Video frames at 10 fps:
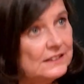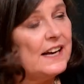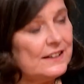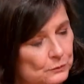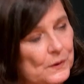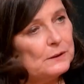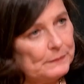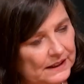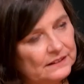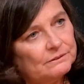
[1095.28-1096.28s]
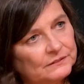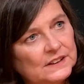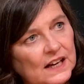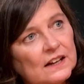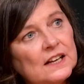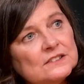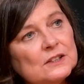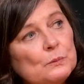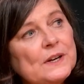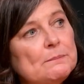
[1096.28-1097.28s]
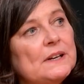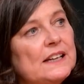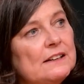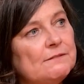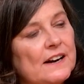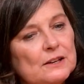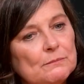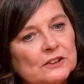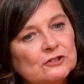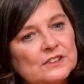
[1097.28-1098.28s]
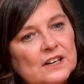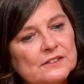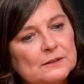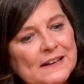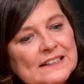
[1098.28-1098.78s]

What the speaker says: Yes, well-being, yeah. So we believe very much so that